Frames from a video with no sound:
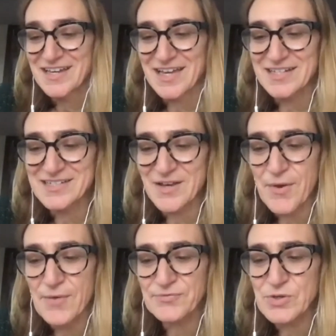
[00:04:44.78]

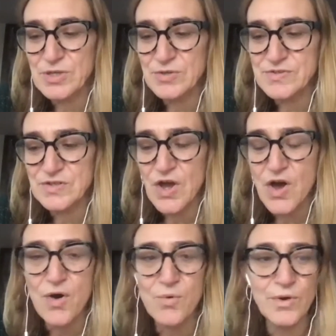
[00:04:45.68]
a few years
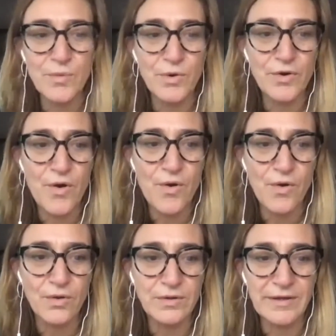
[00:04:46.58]
ago, we were
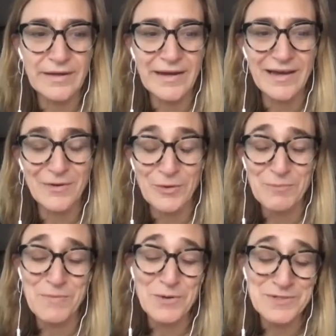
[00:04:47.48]
all, or
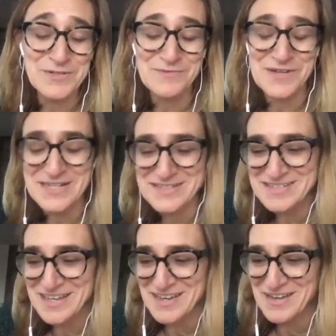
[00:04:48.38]
most of us,
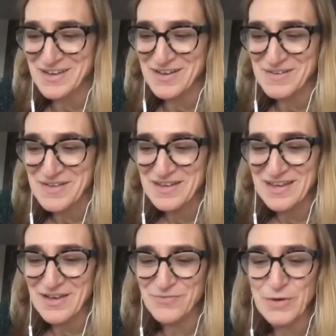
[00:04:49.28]

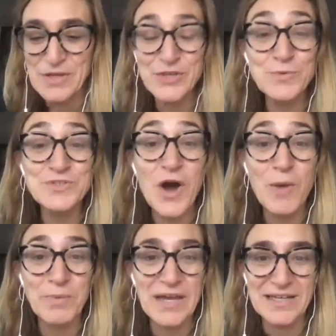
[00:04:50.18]
very
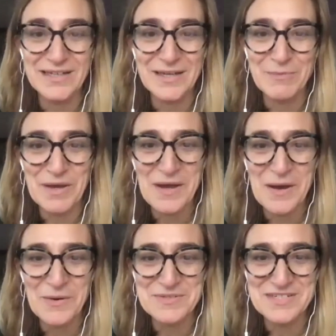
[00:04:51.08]
utopic
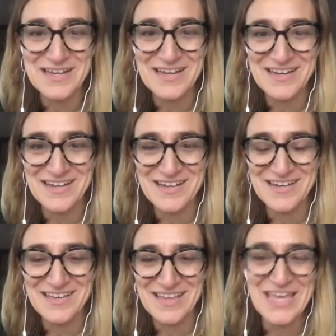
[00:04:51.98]
about
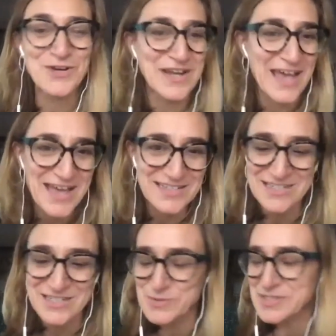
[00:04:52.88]
the internet
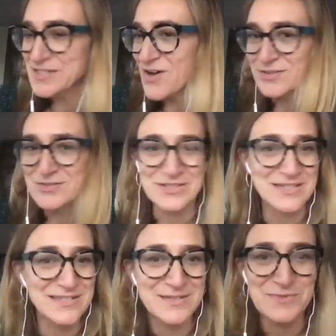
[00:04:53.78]
and new
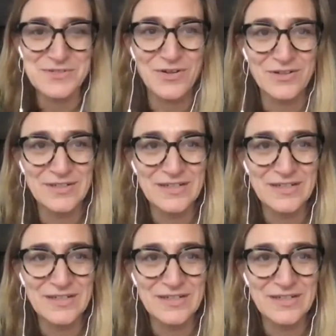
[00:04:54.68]
technologies. It was all